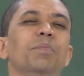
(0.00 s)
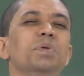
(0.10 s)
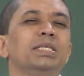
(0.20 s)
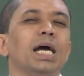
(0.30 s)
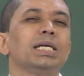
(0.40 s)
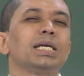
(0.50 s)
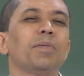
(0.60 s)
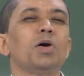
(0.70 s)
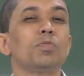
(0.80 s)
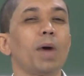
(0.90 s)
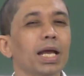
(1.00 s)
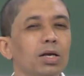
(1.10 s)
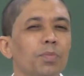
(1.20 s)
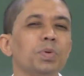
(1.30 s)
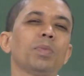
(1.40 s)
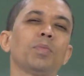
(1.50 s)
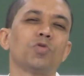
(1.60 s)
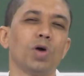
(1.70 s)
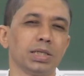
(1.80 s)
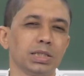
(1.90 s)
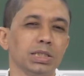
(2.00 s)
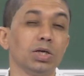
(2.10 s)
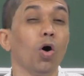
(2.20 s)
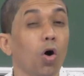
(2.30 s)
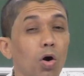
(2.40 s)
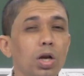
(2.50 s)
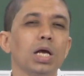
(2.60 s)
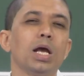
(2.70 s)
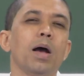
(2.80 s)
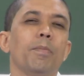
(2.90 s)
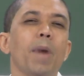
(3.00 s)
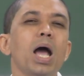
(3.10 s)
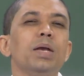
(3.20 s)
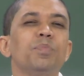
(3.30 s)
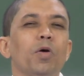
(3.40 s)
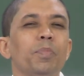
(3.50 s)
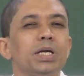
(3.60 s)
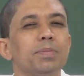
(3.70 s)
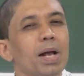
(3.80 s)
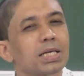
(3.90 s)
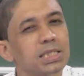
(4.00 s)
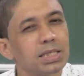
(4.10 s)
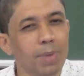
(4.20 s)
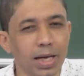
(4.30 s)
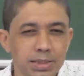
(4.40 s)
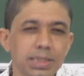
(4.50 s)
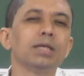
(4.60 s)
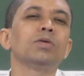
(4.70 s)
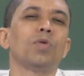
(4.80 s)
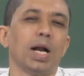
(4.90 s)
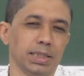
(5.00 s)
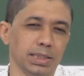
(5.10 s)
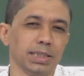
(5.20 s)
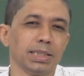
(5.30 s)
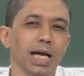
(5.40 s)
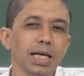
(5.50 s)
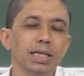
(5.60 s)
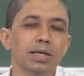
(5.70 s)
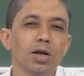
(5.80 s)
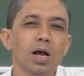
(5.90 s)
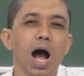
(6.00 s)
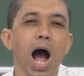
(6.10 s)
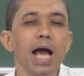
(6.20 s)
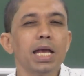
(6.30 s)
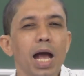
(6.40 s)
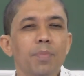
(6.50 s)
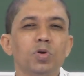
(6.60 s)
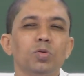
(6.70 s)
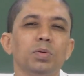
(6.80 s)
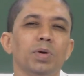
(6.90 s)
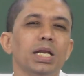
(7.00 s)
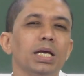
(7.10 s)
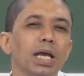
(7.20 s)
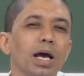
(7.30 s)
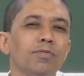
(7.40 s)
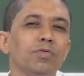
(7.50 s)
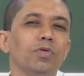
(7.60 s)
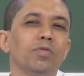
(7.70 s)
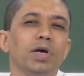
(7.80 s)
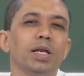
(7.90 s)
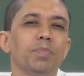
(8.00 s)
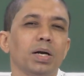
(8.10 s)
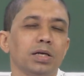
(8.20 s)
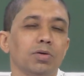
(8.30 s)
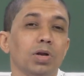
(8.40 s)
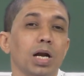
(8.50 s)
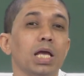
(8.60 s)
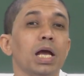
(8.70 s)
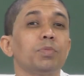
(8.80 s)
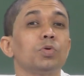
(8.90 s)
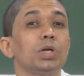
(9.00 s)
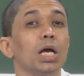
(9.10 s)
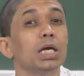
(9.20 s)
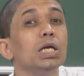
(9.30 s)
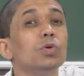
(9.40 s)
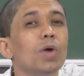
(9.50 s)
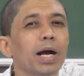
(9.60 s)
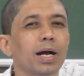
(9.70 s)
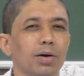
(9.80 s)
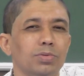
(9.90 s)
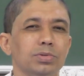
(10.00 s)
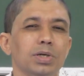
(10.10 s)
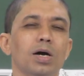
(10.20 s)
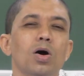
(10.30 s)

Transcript: am deciding about my optimum quantity or my profit maximizing quantity right i have to be very careful very particular i have to take into account